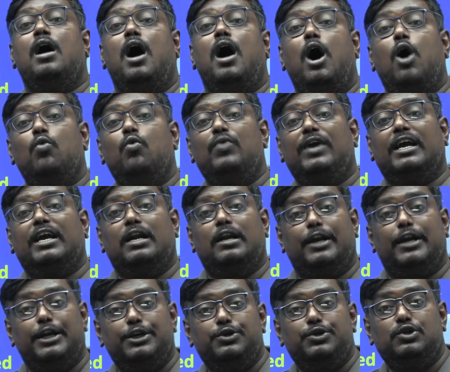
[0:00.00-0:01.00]
we can
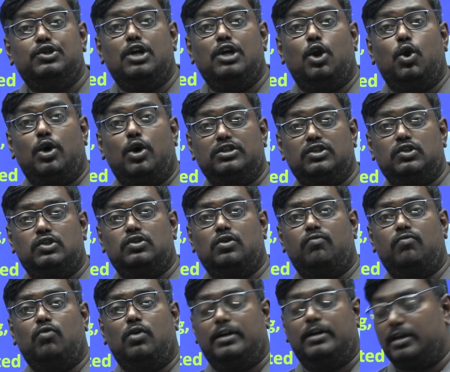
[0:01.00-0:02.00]
reduce the losses of
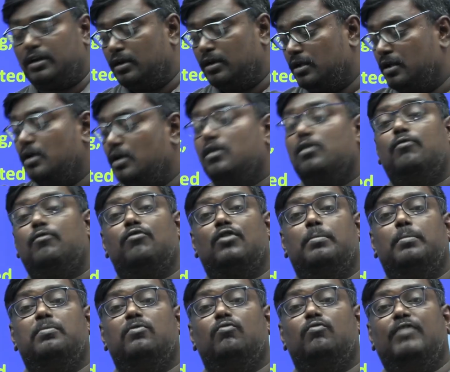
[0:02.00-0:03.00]
water from
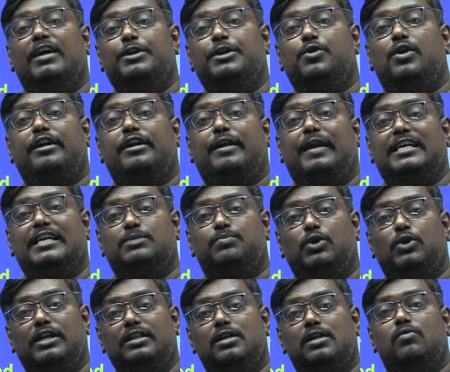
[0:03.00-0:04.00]
when you are
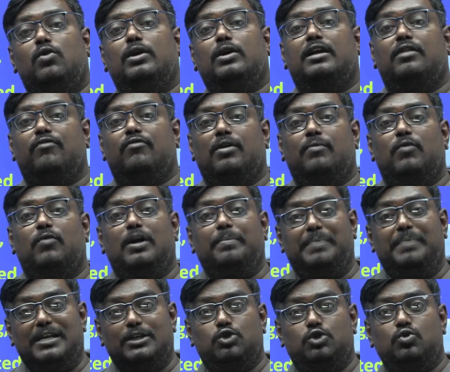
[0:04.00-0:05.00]
transporting the water from one
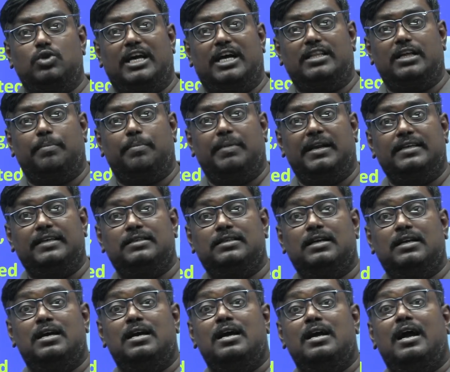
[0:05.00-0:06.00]
place to the other place,
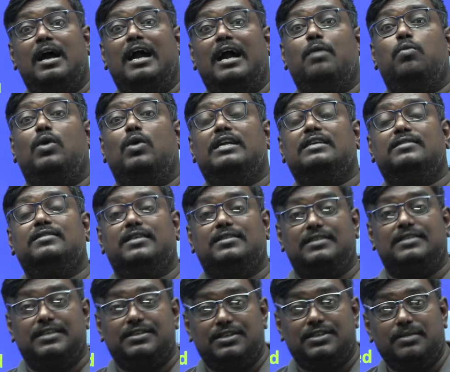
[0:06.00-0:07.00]
and what is the
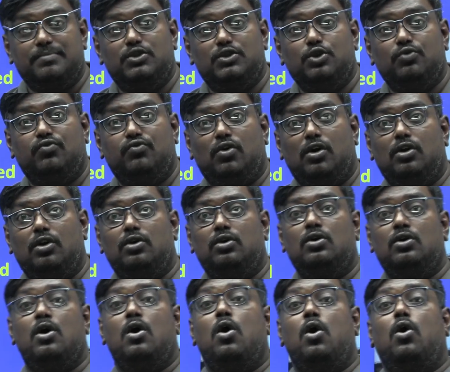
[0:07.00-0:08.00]
systems you follow,
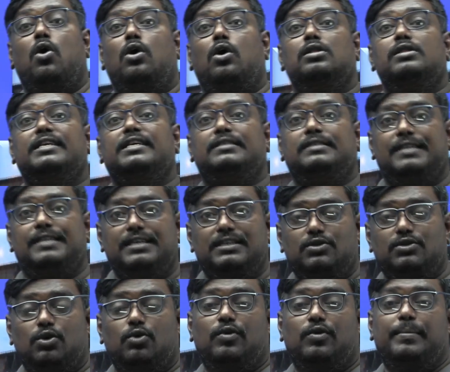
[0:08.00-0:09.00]
all these things we
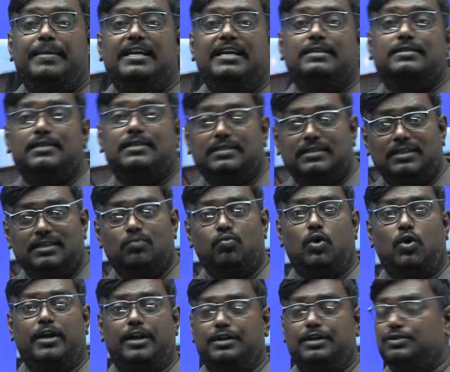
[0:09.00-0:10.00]
will be discussing in
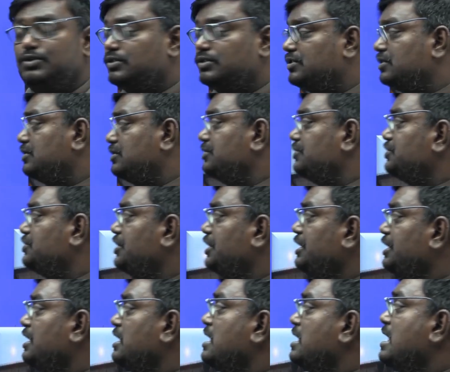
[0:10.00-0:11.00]
water resources engineering.
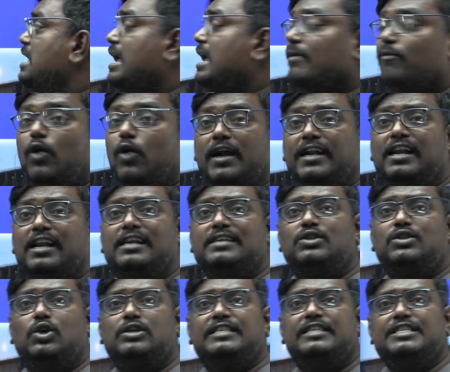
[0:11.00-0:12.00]
A water
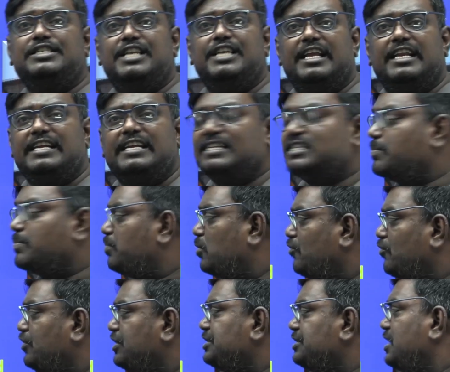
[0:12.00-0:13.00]
resource engineering is a
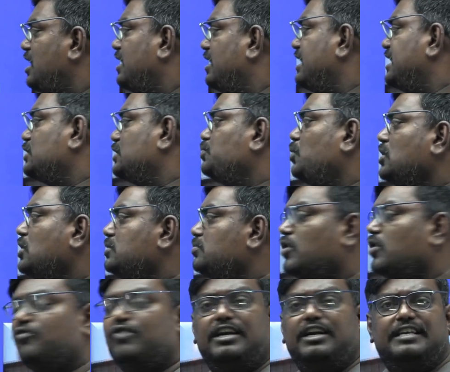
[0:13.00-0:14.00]
professional responsible
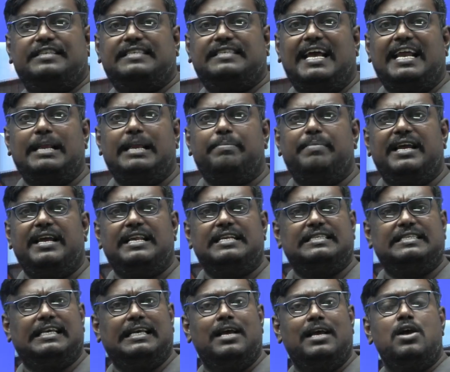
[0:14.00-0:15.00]
for designing,
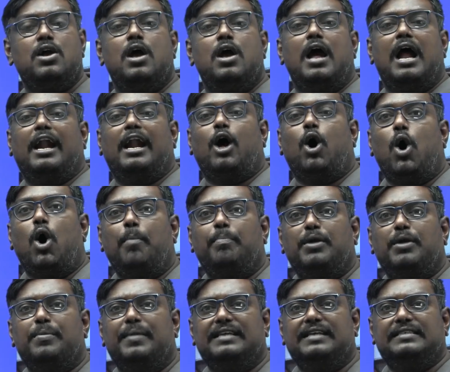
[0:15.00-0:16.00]
managing, and
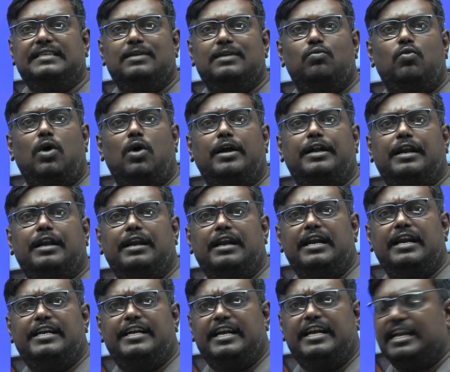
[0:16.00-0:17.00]
optimizing
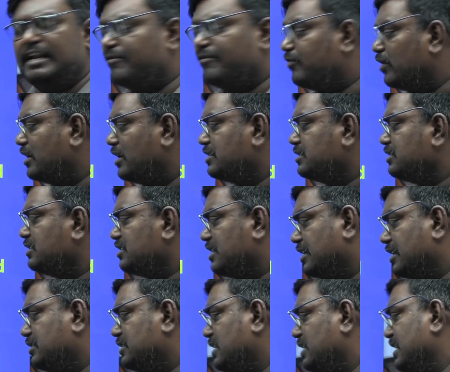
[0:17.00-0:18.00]
water-related
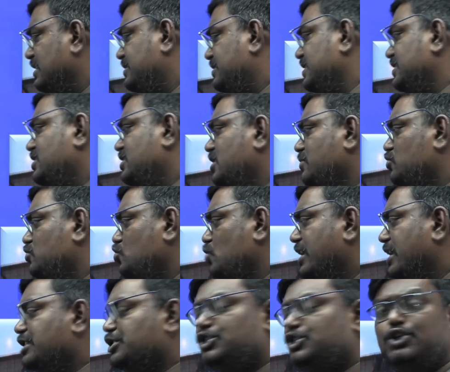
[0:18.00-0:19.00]
infrastructure and systems to
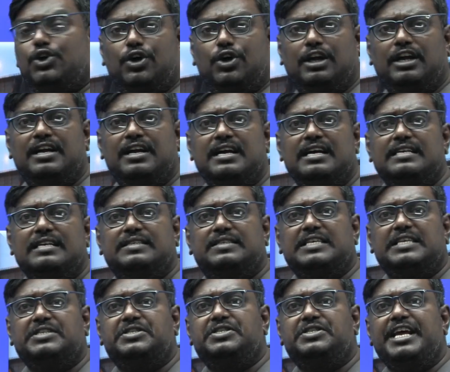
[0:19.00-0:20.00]
ensure
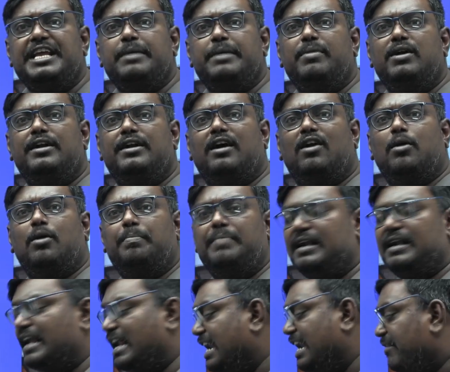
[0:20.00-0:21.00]
sustainable development
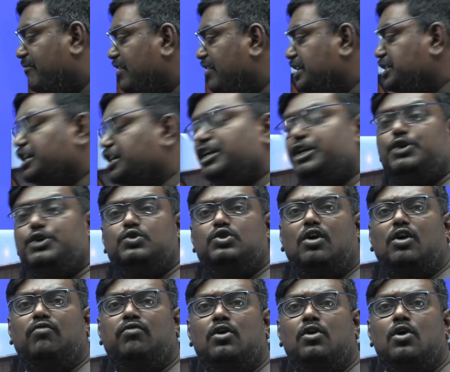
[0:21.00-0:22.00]
and efficient use of
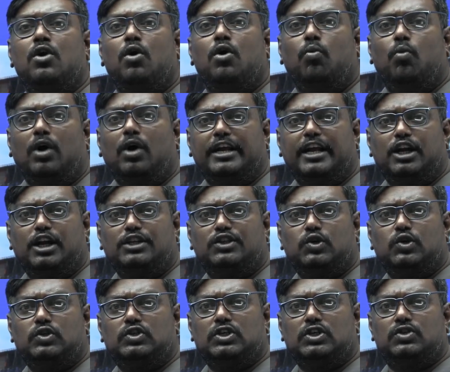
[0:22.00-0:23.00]
water
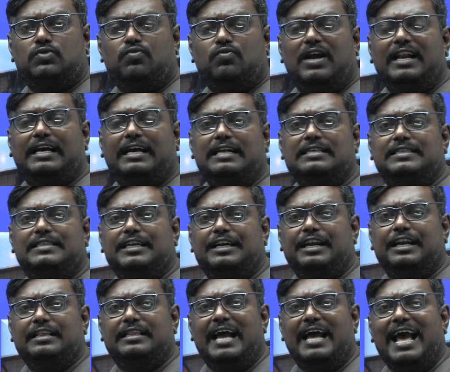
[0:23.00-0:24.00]
resources while considering
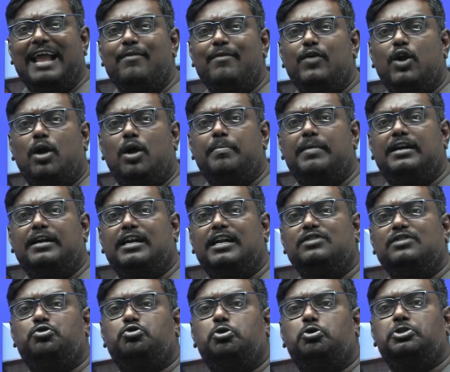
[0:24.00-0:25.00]
the environmental and
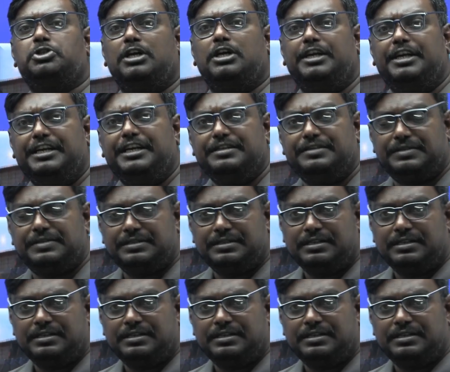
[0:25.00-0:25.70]
social needs.